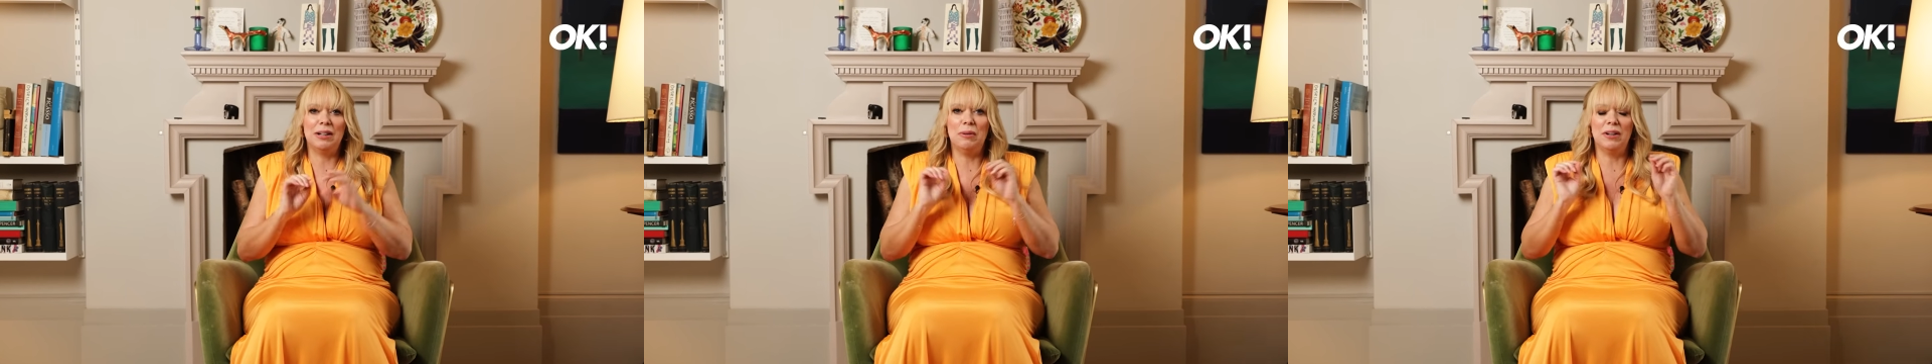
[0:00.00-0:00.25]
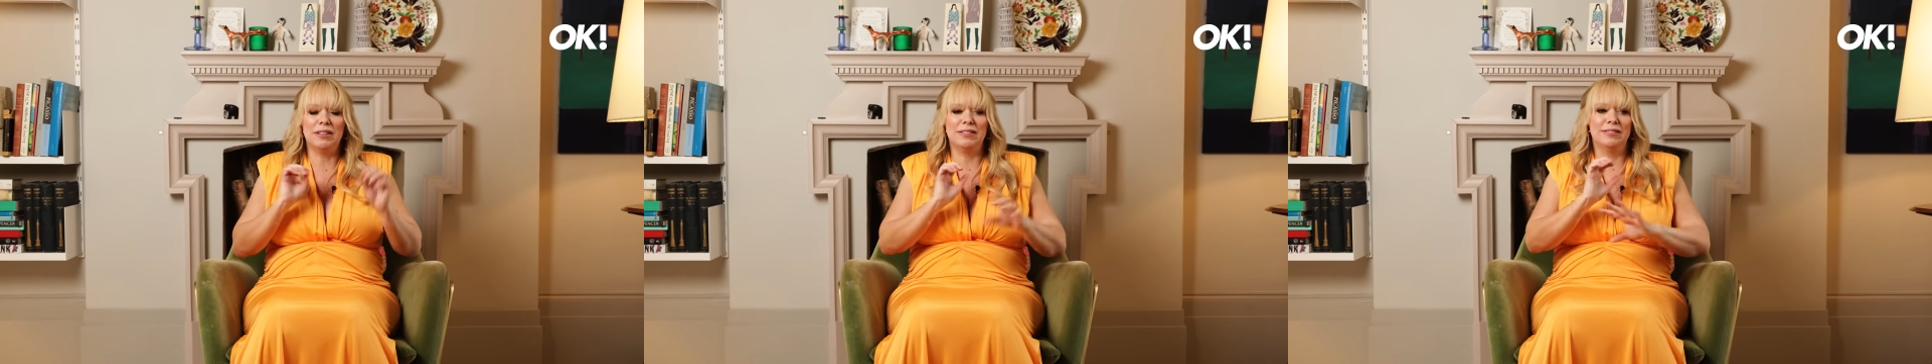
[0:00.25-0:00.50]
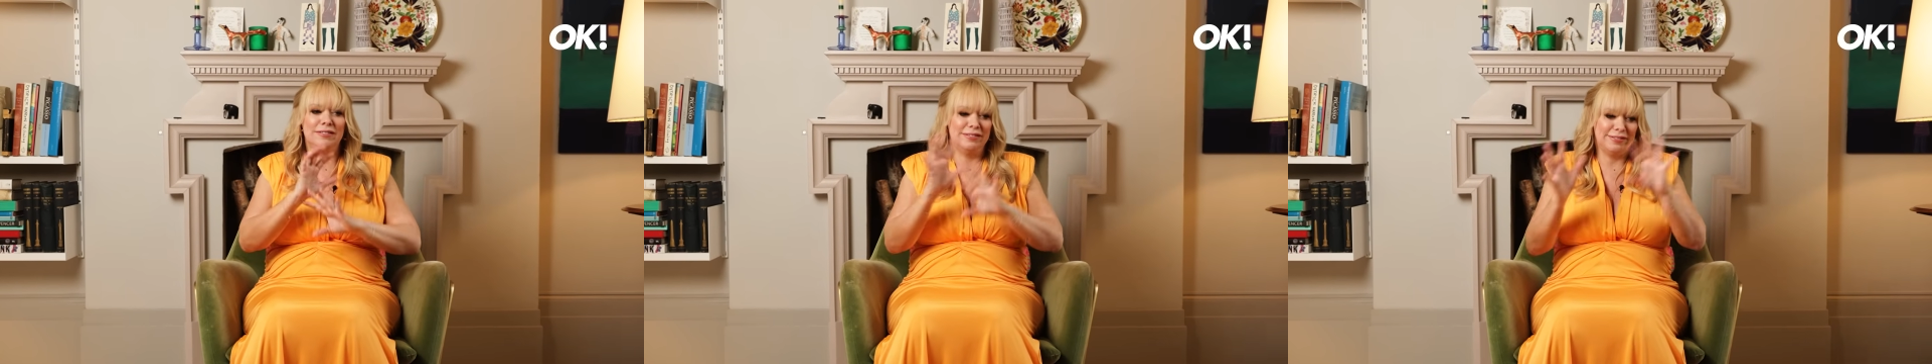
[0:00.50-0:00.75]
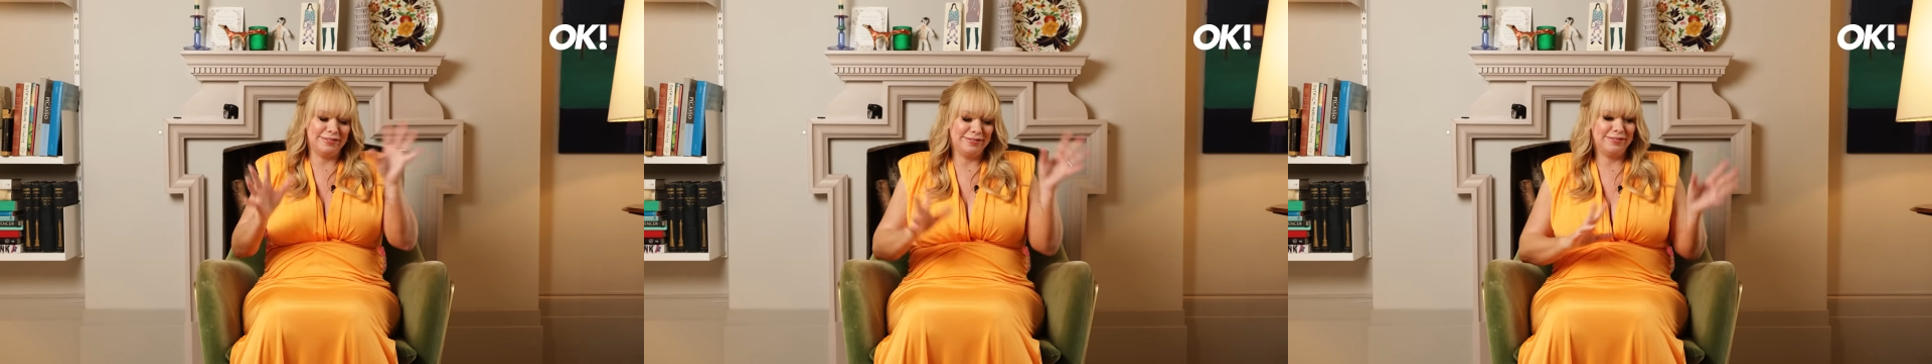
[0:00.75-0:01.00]

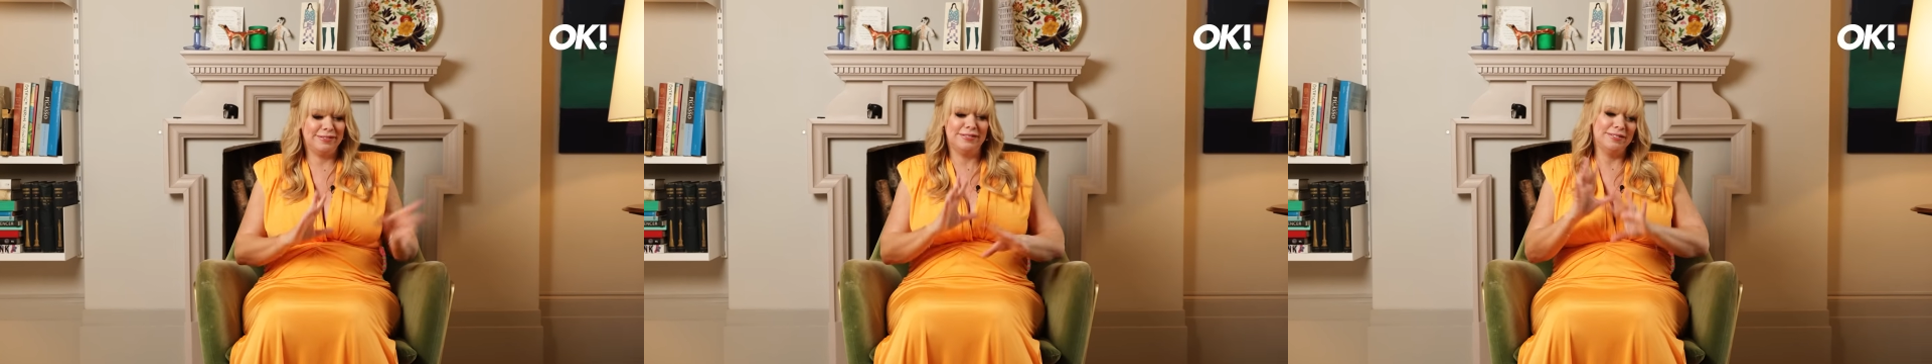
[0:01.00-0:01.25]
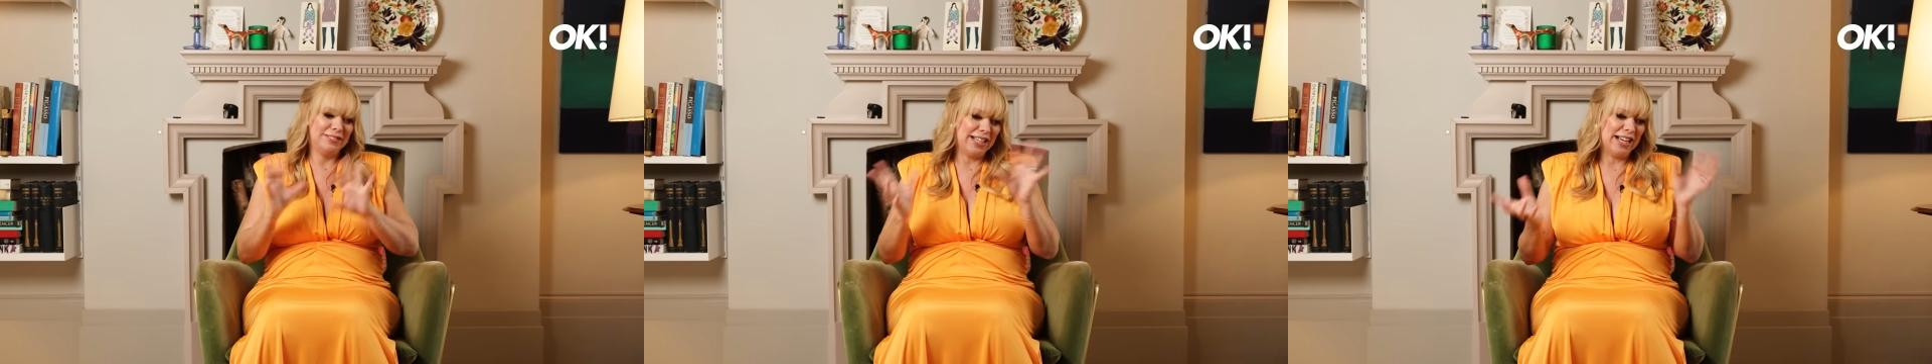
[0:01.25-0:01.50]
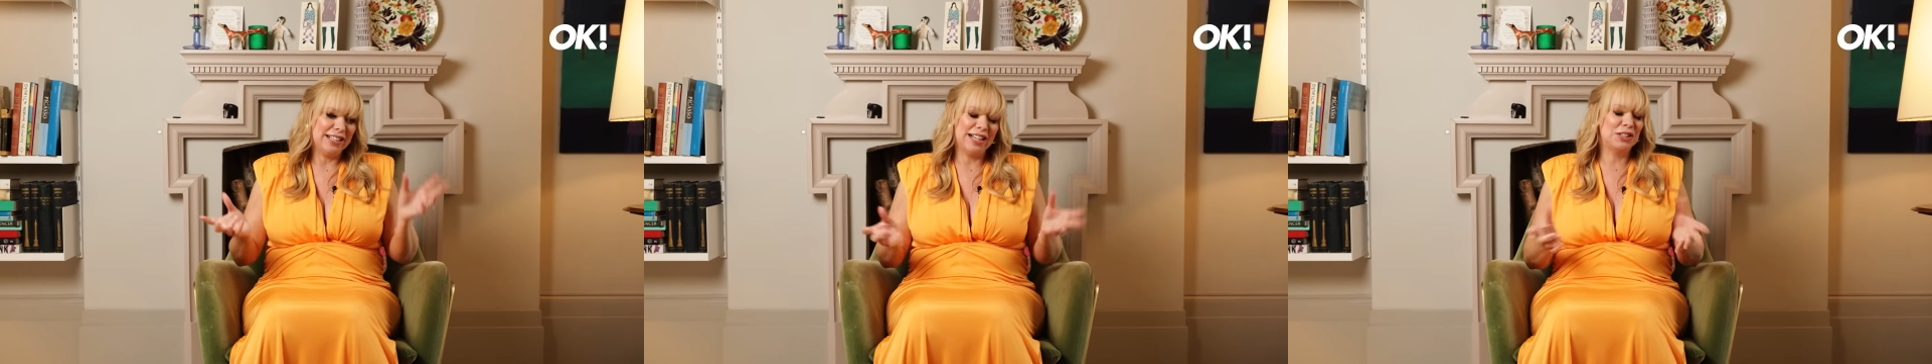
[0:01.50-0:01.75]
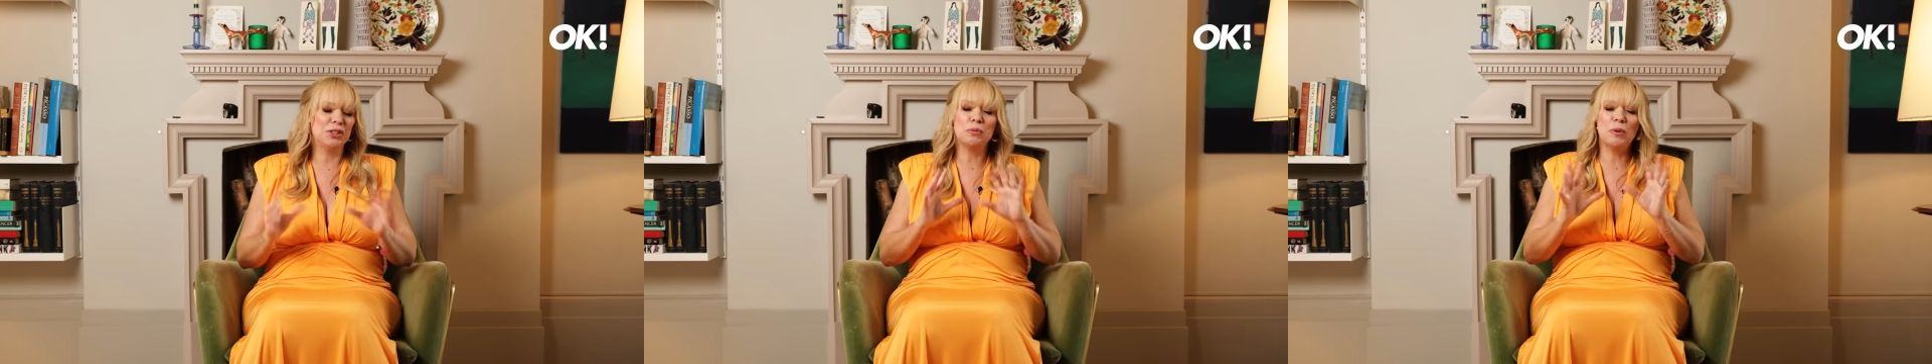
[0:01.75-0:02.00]

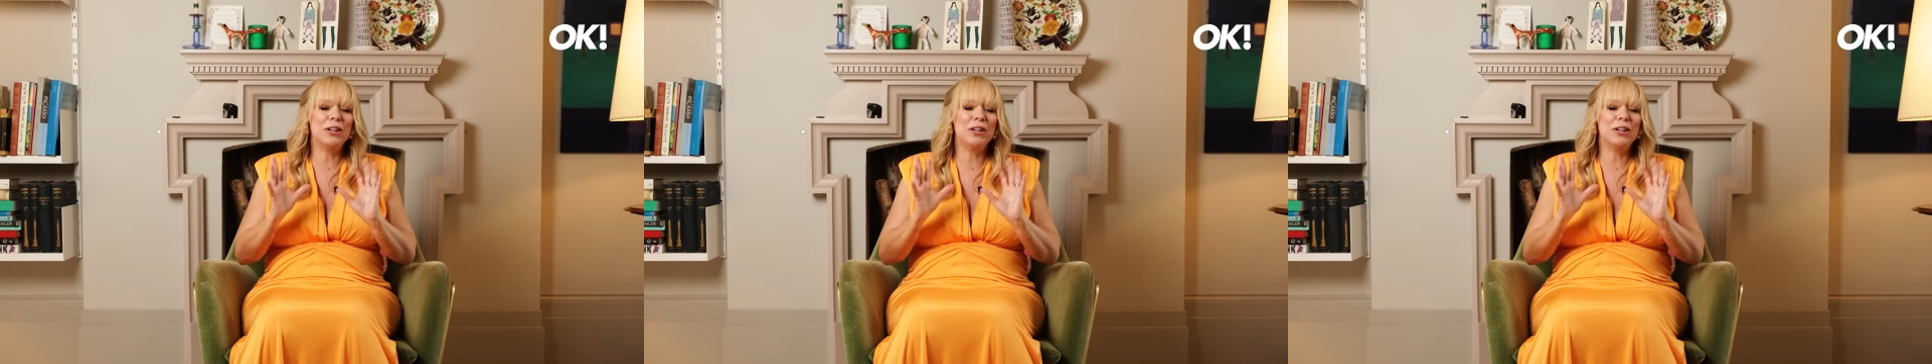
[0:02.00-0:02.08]
I just